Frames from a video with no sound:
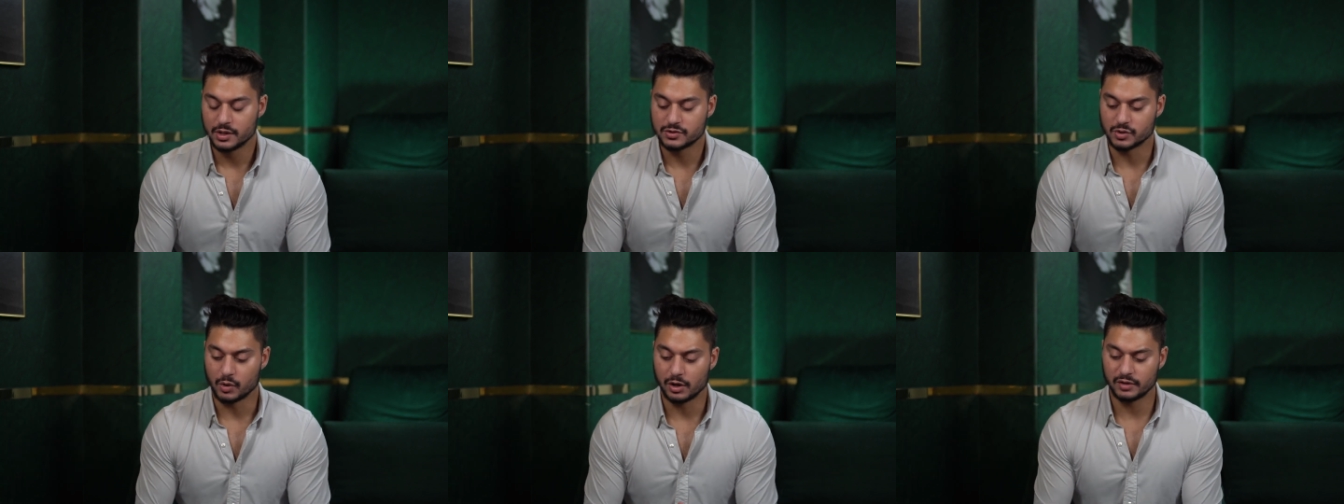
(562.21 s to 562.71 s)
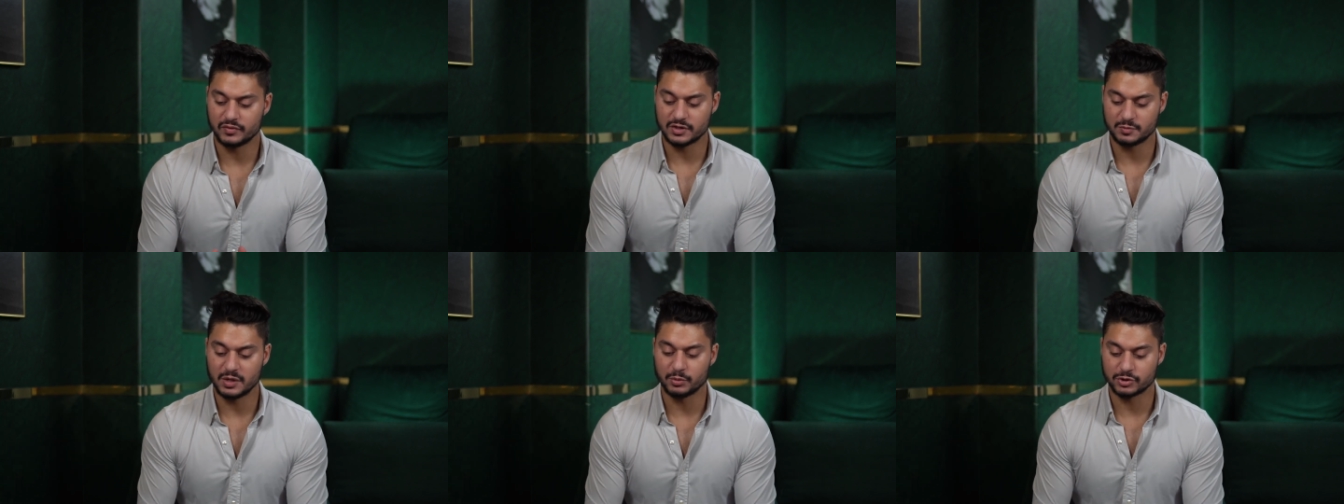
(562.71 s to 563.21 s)
So all of
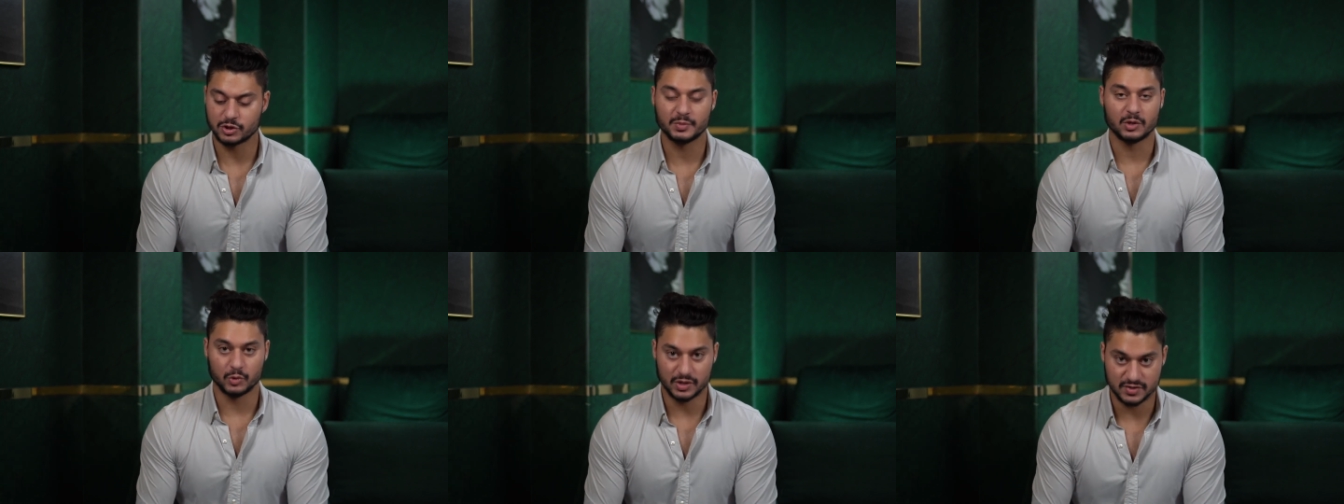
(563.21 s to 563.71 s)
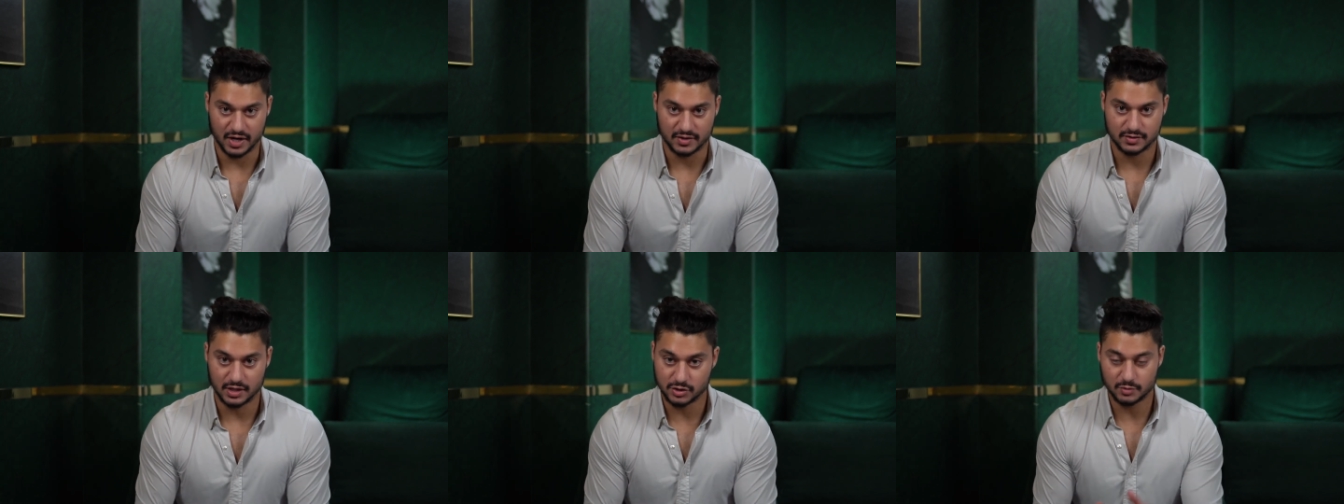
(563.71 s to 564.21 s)
these people should be
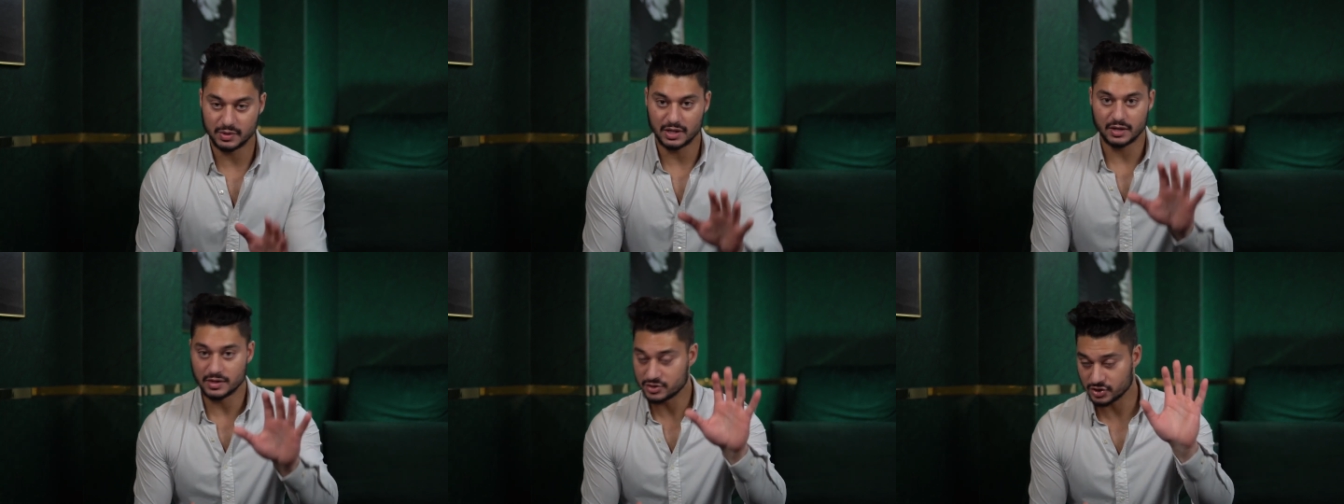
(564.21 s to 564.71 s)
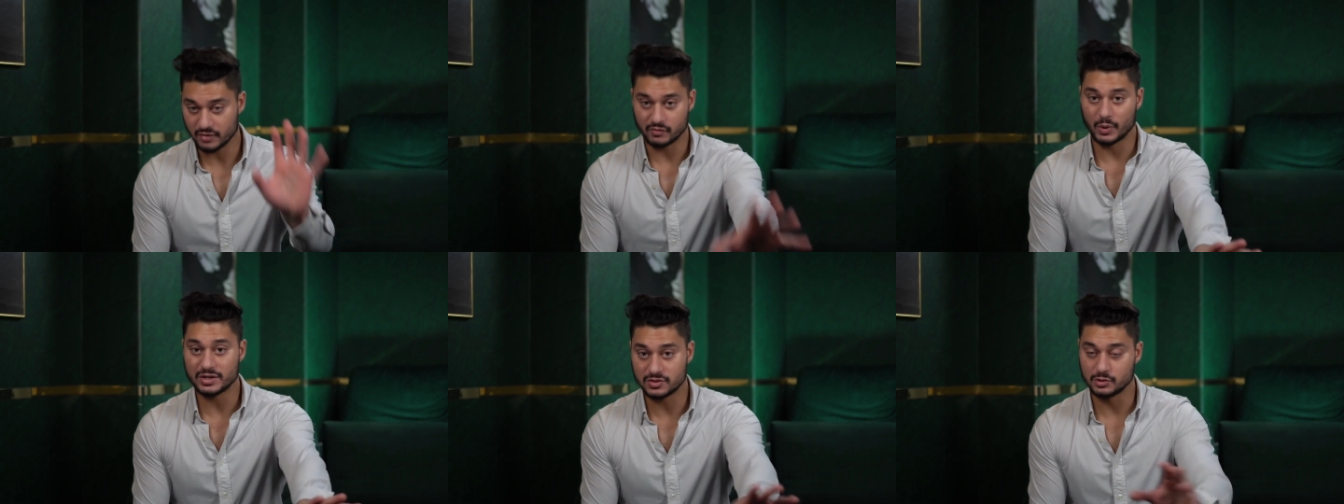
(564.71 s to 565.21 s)
criticized. They should have a
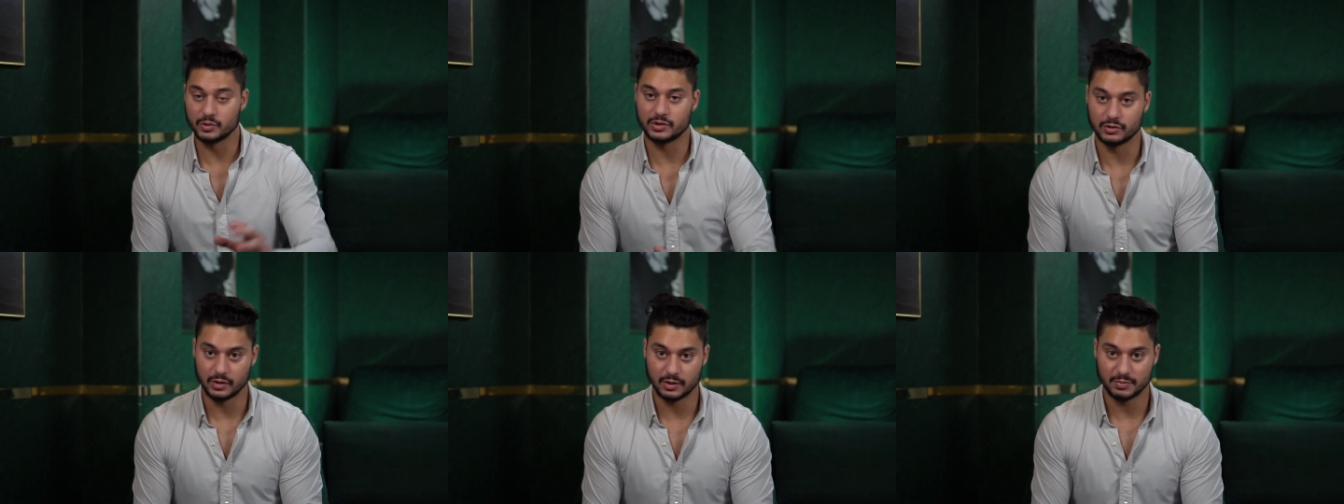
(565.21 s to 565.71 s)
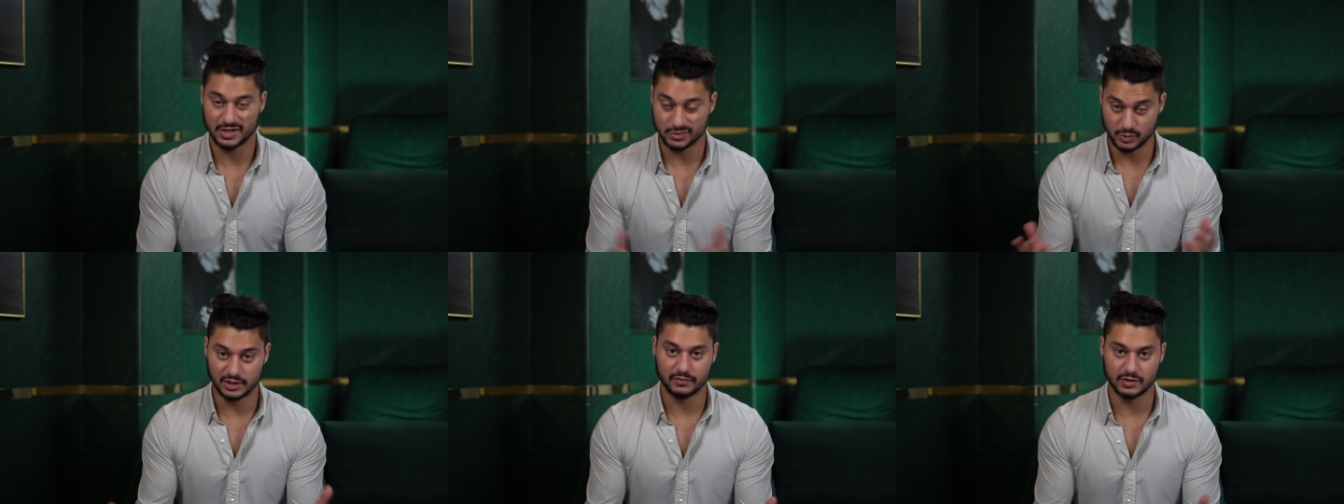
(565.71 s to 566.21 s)
right to do what they're doing
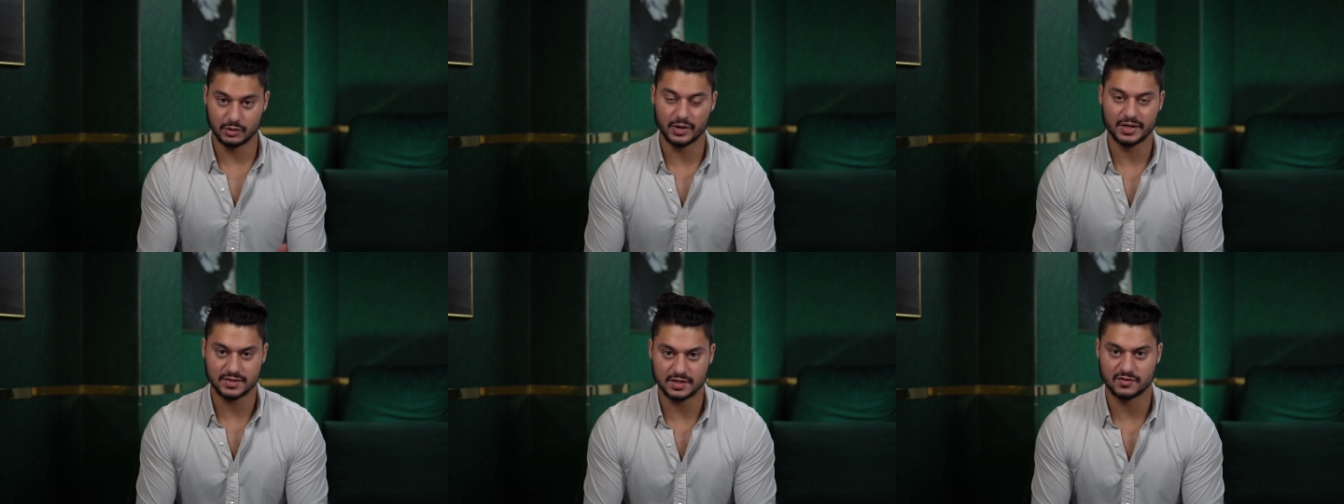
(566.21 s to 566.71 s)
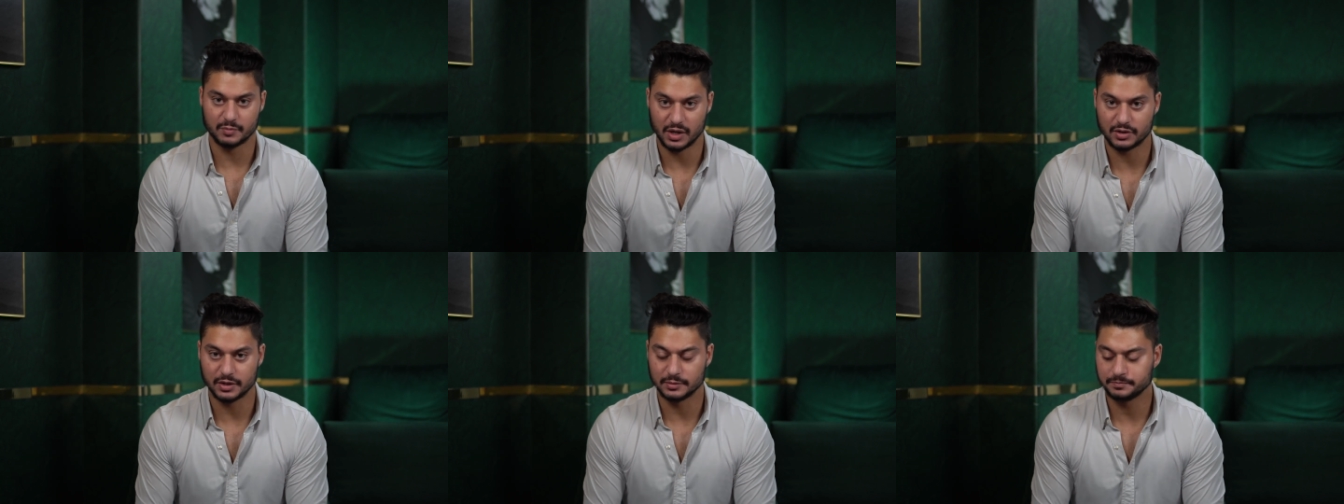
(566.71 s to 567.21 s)
because we live in the United States of
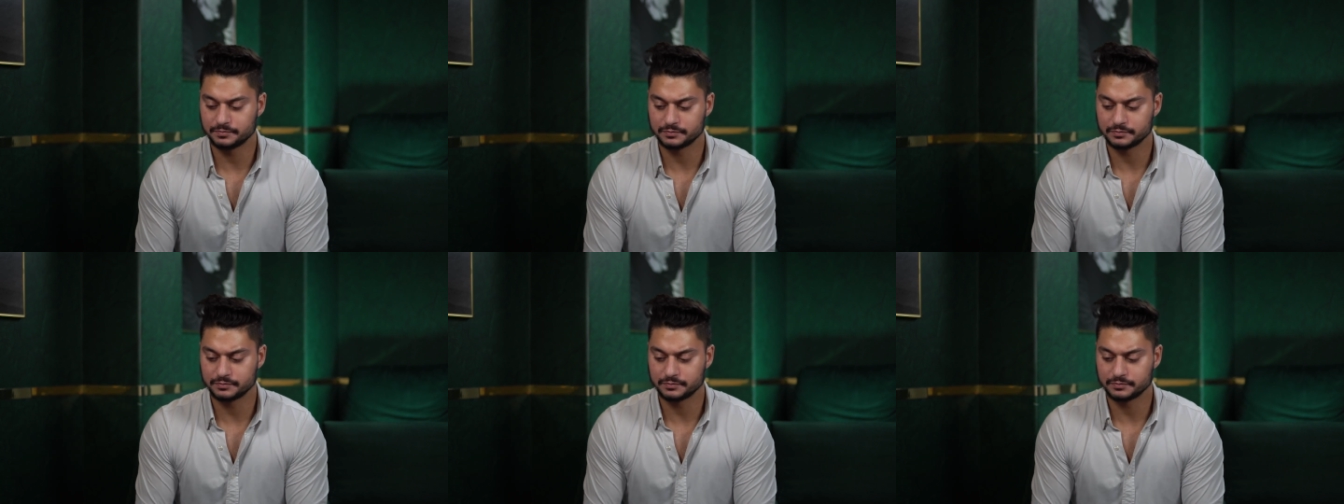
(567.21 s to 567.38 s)
America,